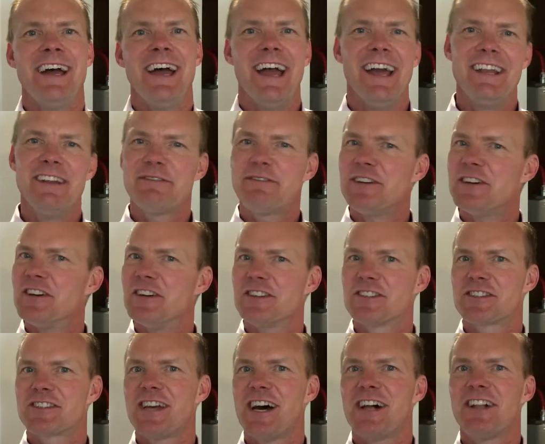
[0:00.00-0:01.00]
And if you're a
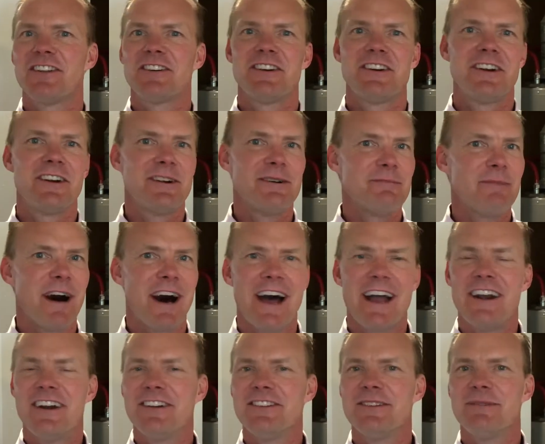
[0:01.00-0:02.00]
seller or a
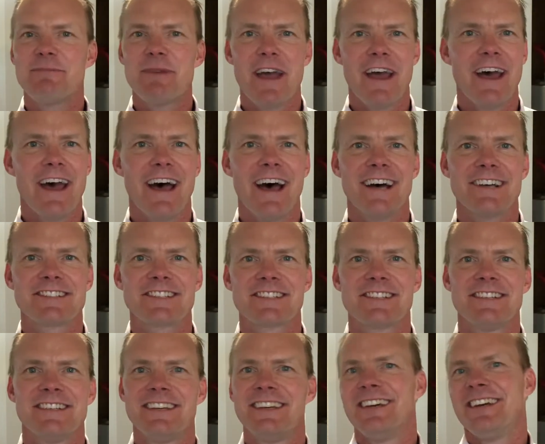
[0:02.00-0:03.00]
buyer in the past,